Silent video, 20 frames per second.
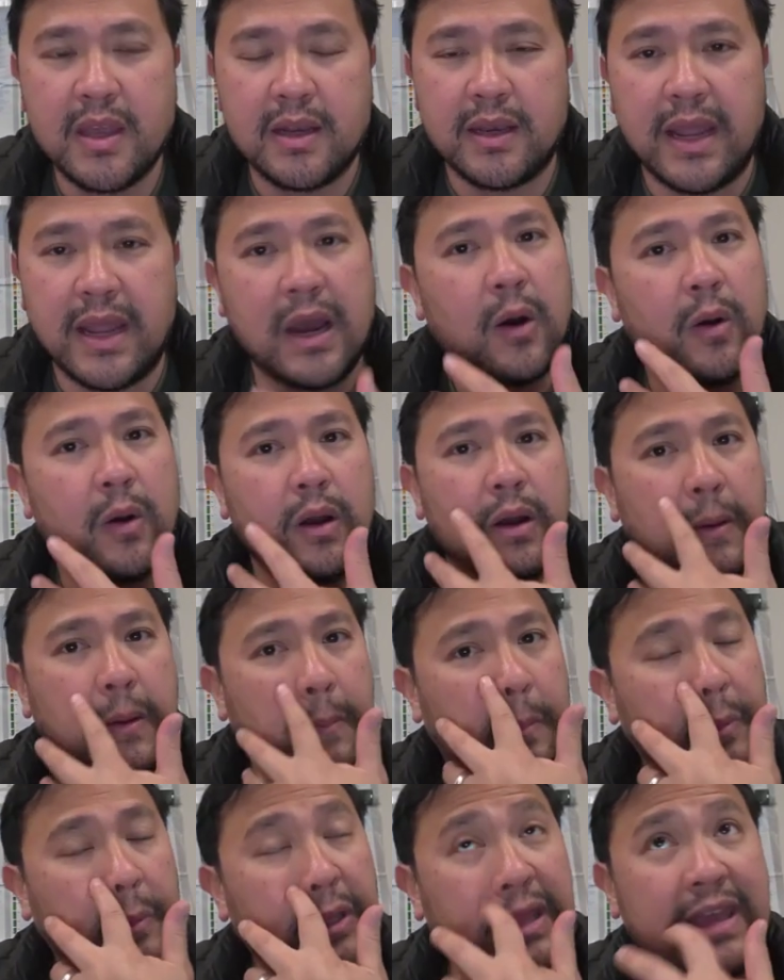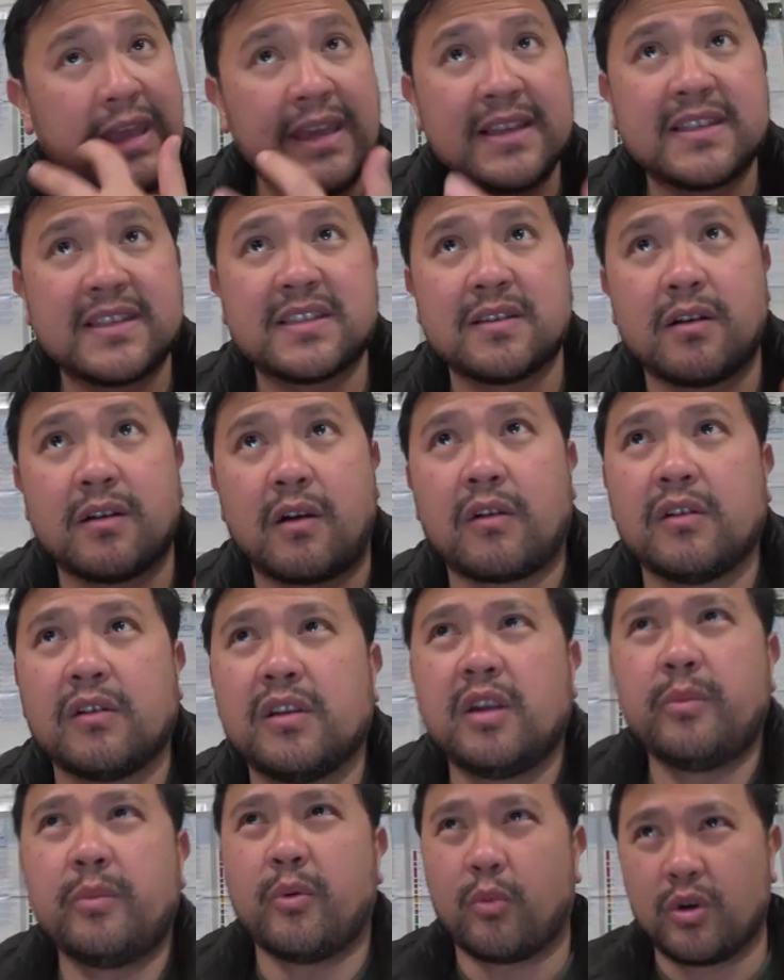Now, plays are a
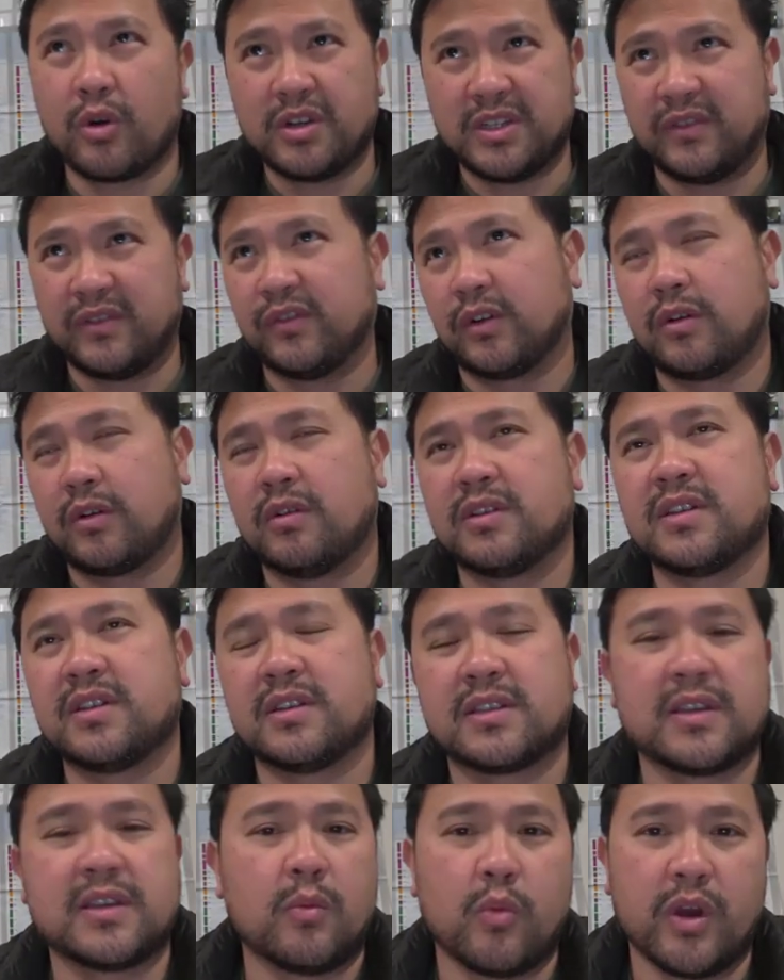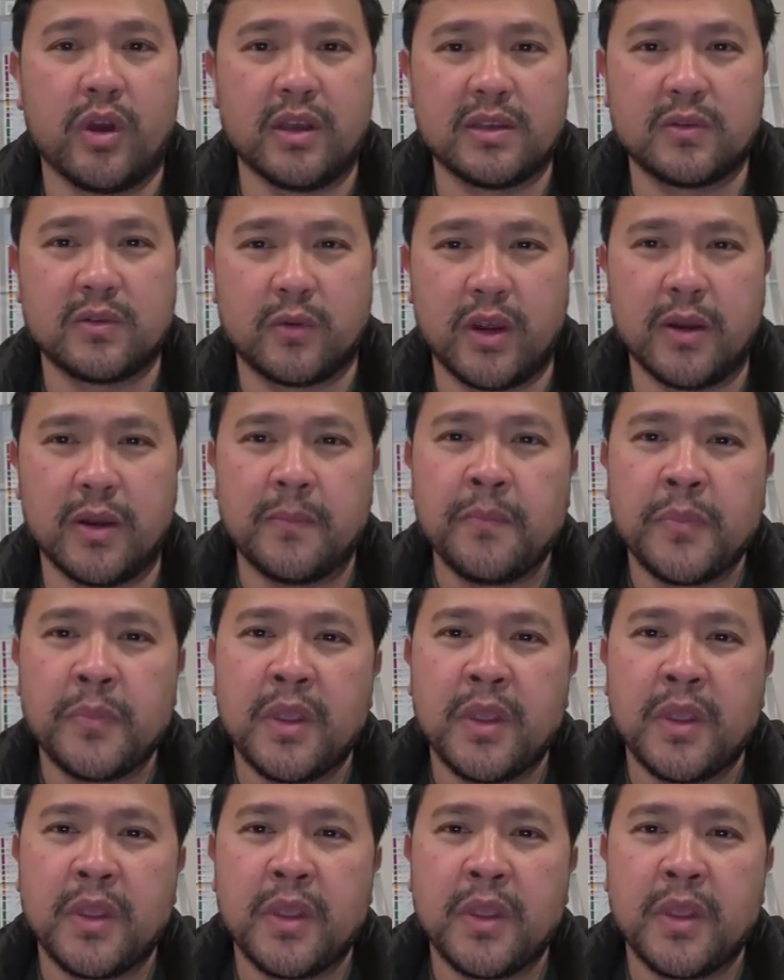little bit more difficult in some ways, right?